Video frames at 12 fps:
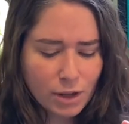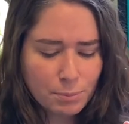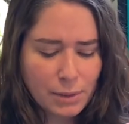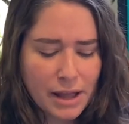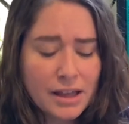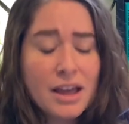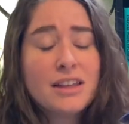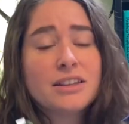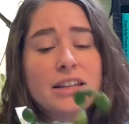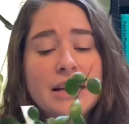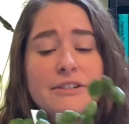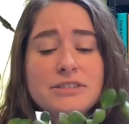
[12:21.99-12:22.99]
But the
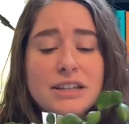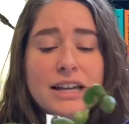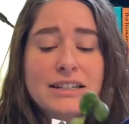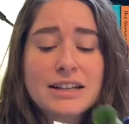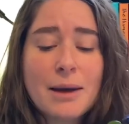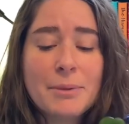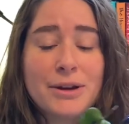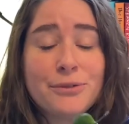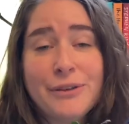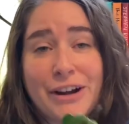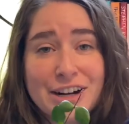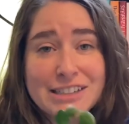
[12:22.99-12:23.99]
leaves can come in
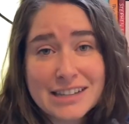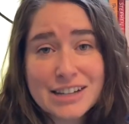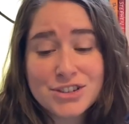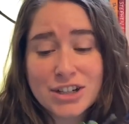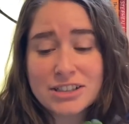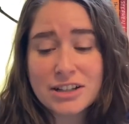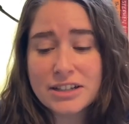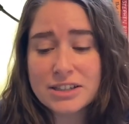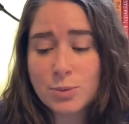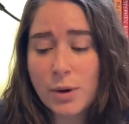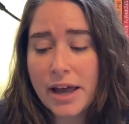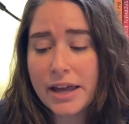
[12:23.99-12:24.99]
very sunstressed on
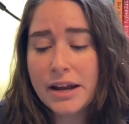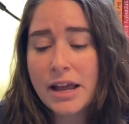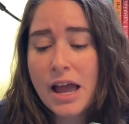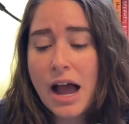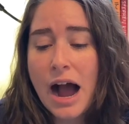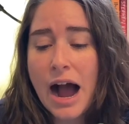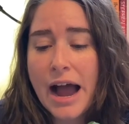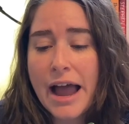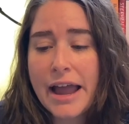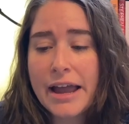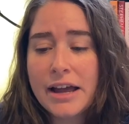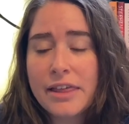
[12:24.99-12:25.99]
this one.
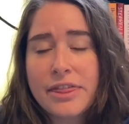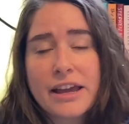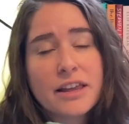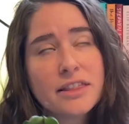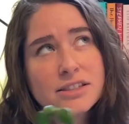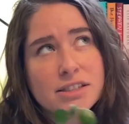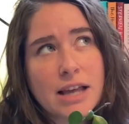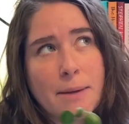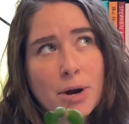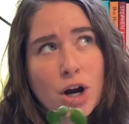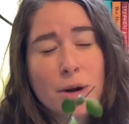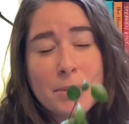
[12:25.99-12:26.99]
I think in the
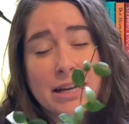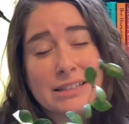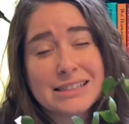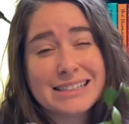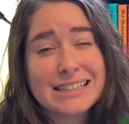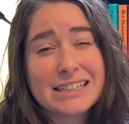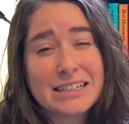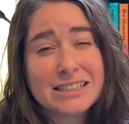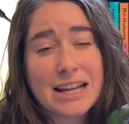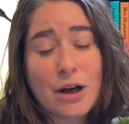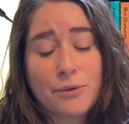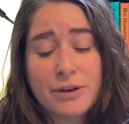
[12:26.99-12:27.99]
summer, because it sits in a
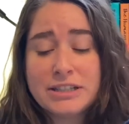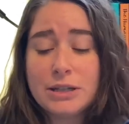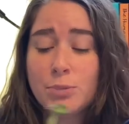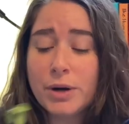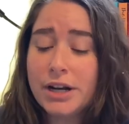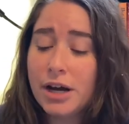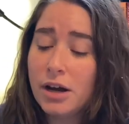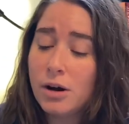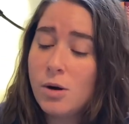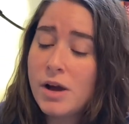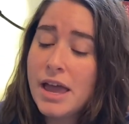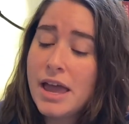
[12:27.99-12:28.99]
south-facing
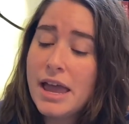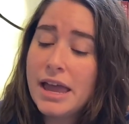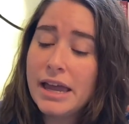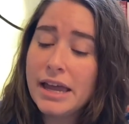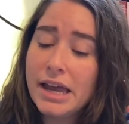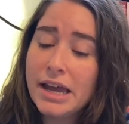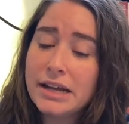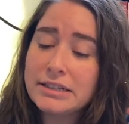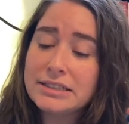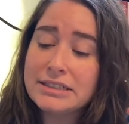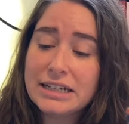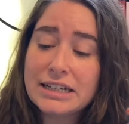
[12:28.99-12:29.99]
window,
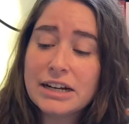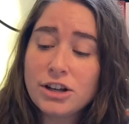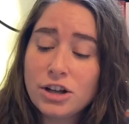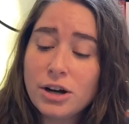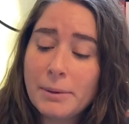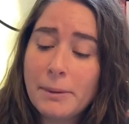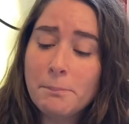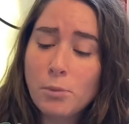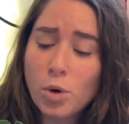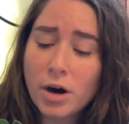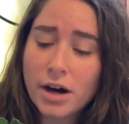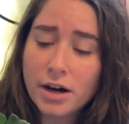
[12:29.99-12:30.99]
it did get a little bit
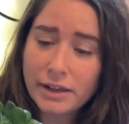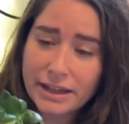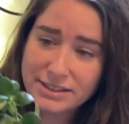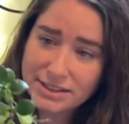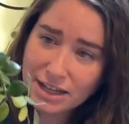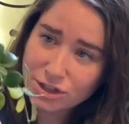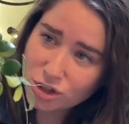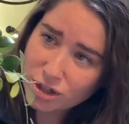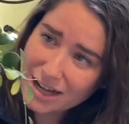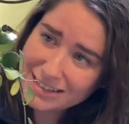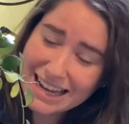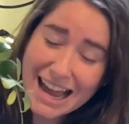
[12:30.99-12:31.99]
more like sun
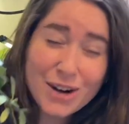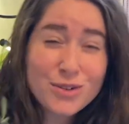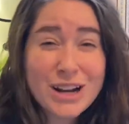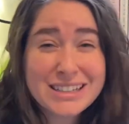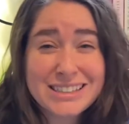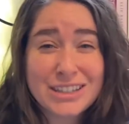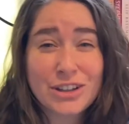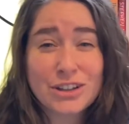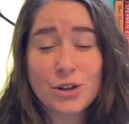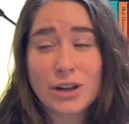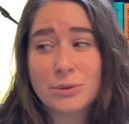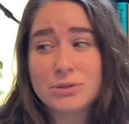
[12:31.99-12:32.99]
stress. I don't necessarily
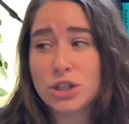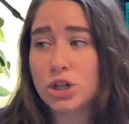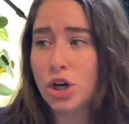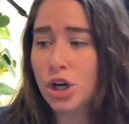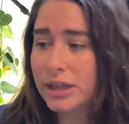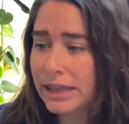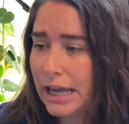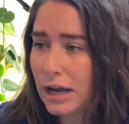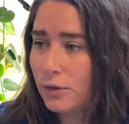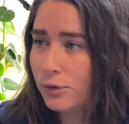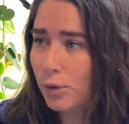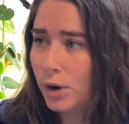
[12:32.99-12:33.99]
know that it was a good
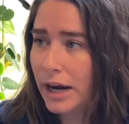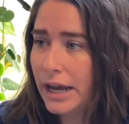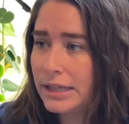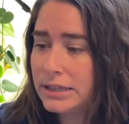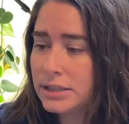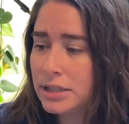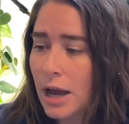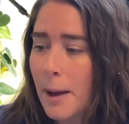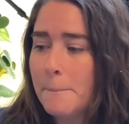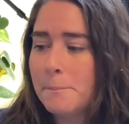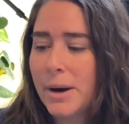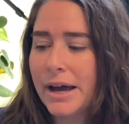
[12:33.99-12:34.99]
thing for it,
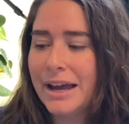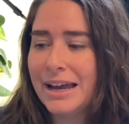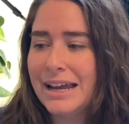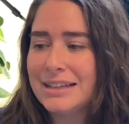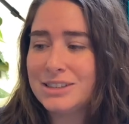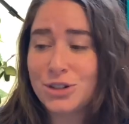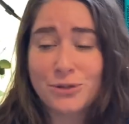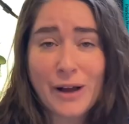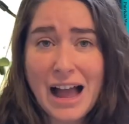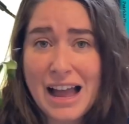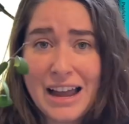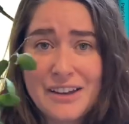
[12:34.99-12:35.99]
but it
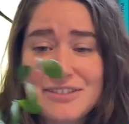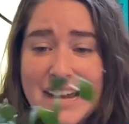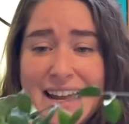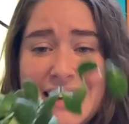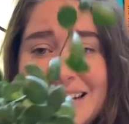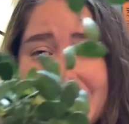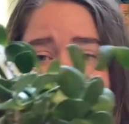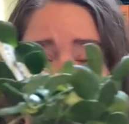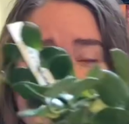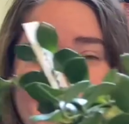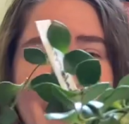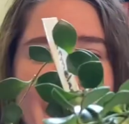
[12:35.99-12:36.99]
survived and it's
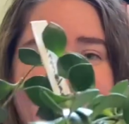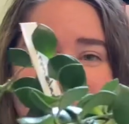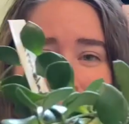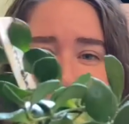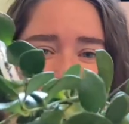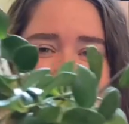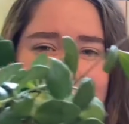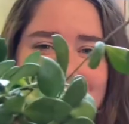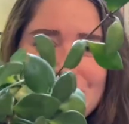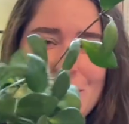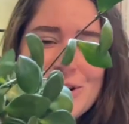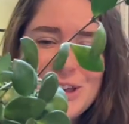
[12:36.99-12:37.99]
here now and it's
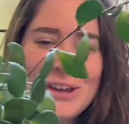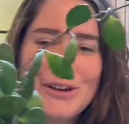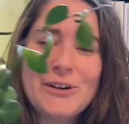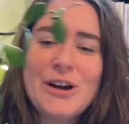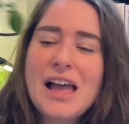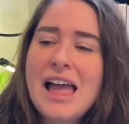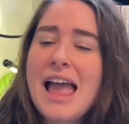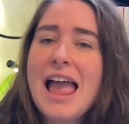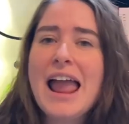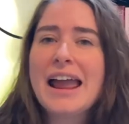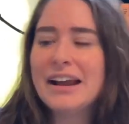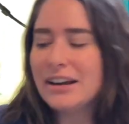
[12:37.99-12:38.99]
so cute.
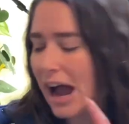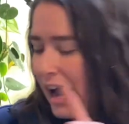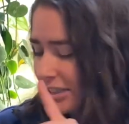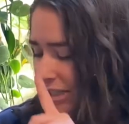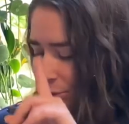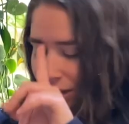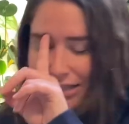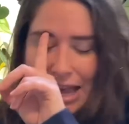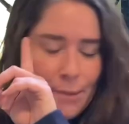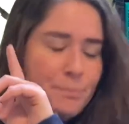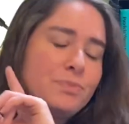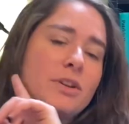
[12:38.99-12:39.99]
And I did want to
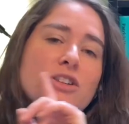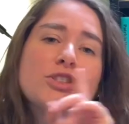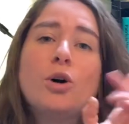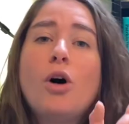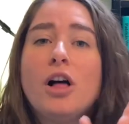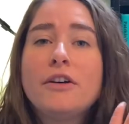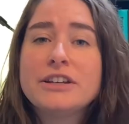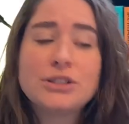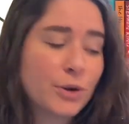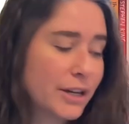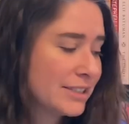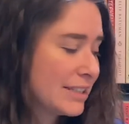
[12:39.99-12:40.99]
say, so all these
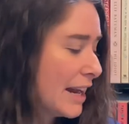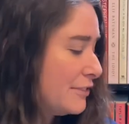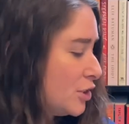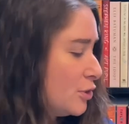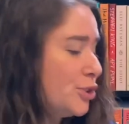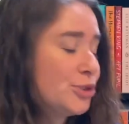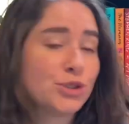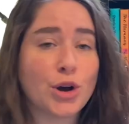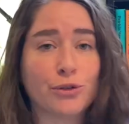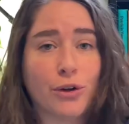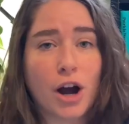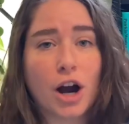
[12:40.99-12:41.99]
Hoyas that I've showed you so
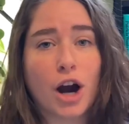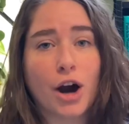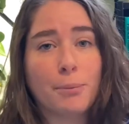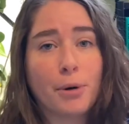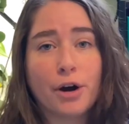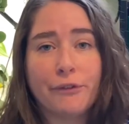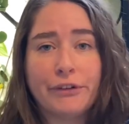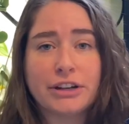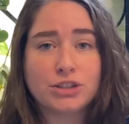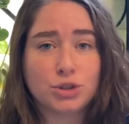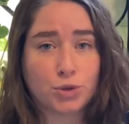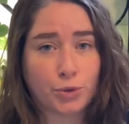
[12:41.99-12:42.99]
far are
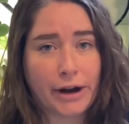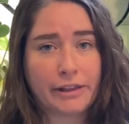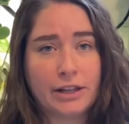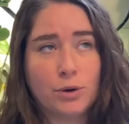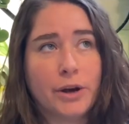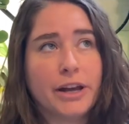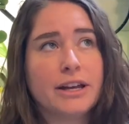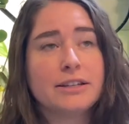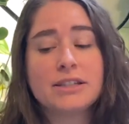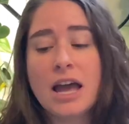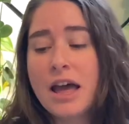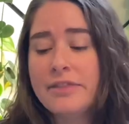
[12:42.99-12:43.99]
perfect trailing
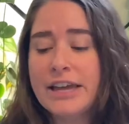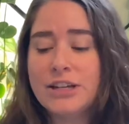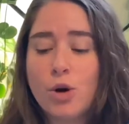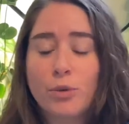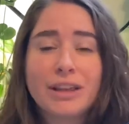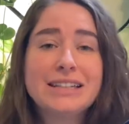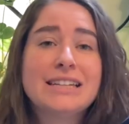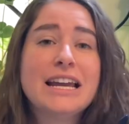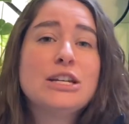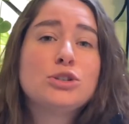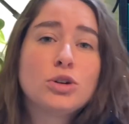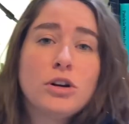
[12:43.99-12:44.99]
Hoyas. They don't really
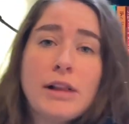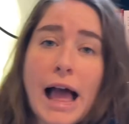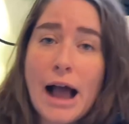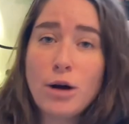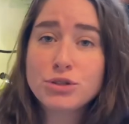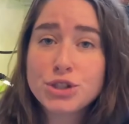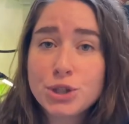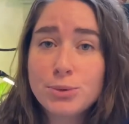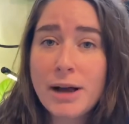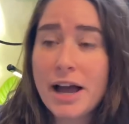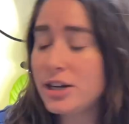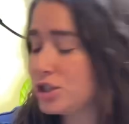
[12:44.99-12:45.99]
tendril out too
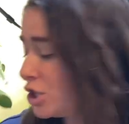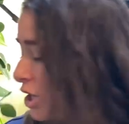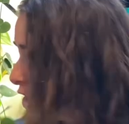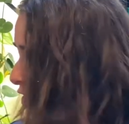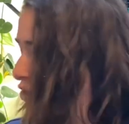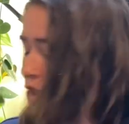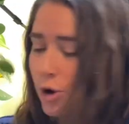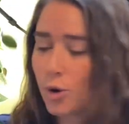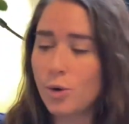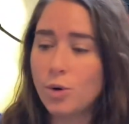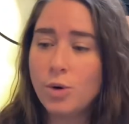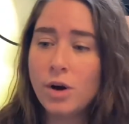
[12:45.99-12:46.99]
much.
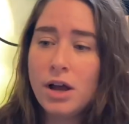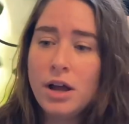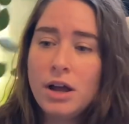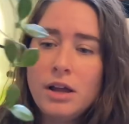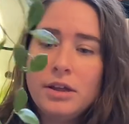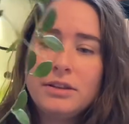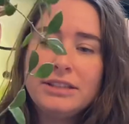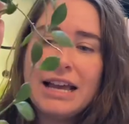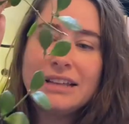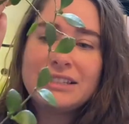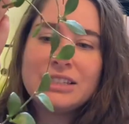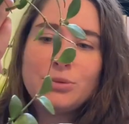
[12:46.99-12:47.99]
So
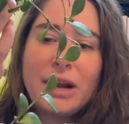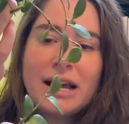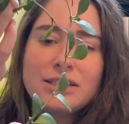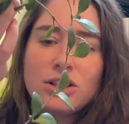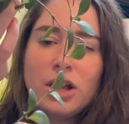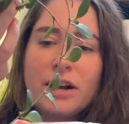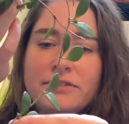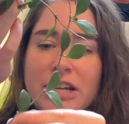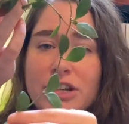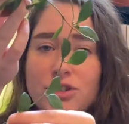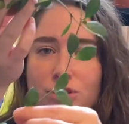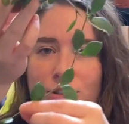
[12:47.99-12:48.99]
yes, this one has a lot of
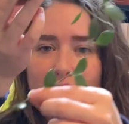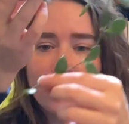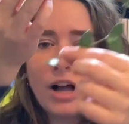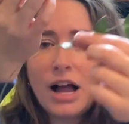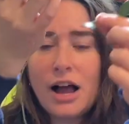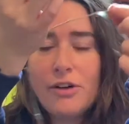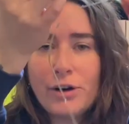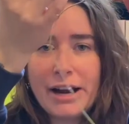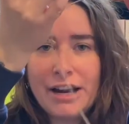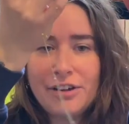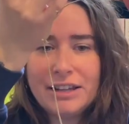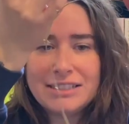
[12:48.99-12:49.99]
tendril right
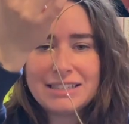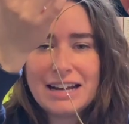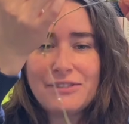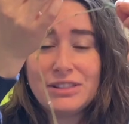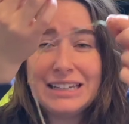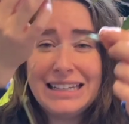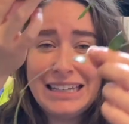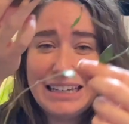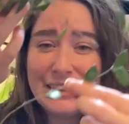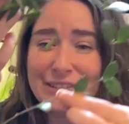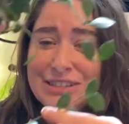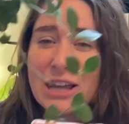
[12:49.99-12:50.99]
here that doesn't have
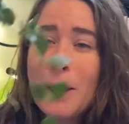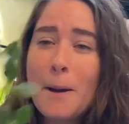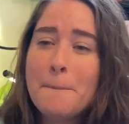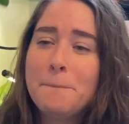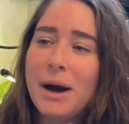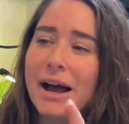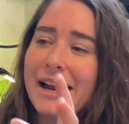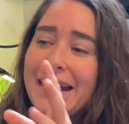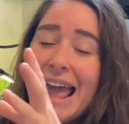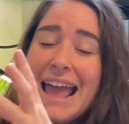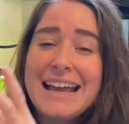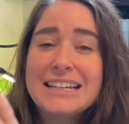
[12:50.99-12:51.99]
leaves, but it
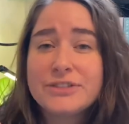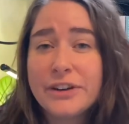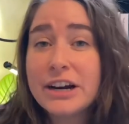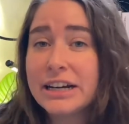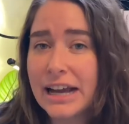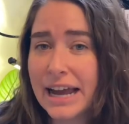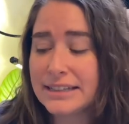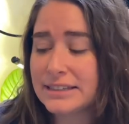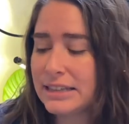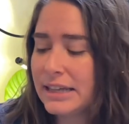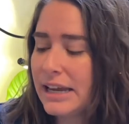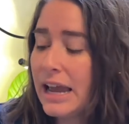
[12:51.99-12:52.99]
hangs very
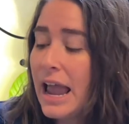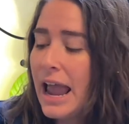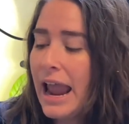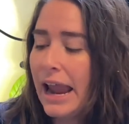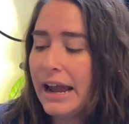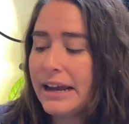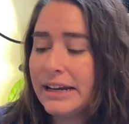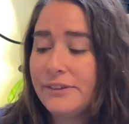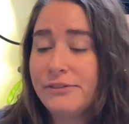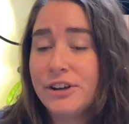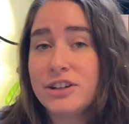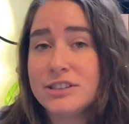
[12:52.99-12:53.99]
nicely and it
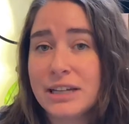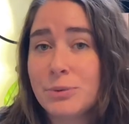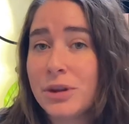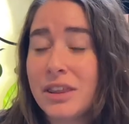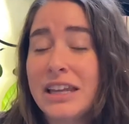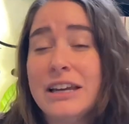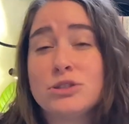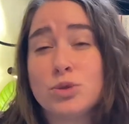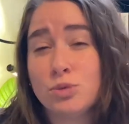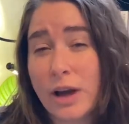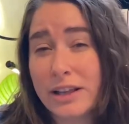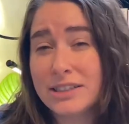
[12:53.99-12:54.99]
fills in with leaves
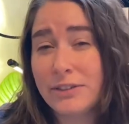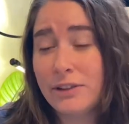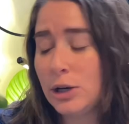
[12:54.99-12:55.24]
relatively